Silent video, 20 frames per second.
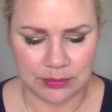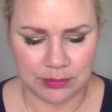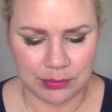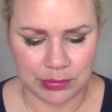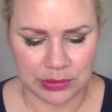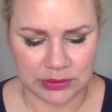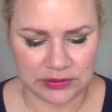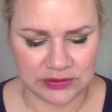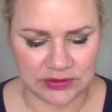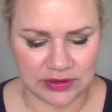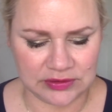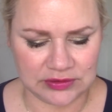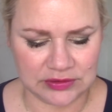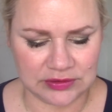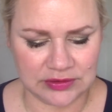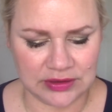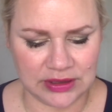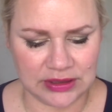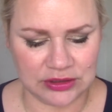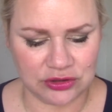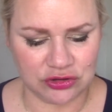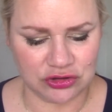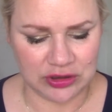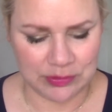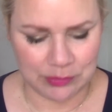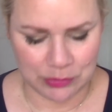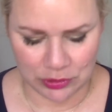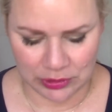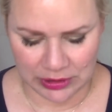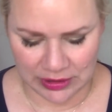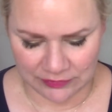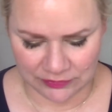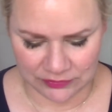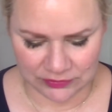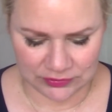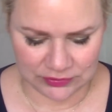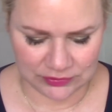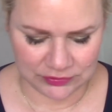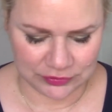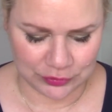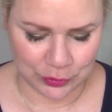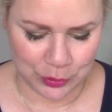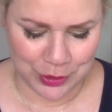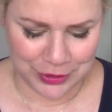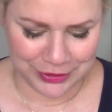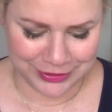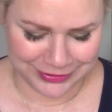but it hasn't any shimmer left. So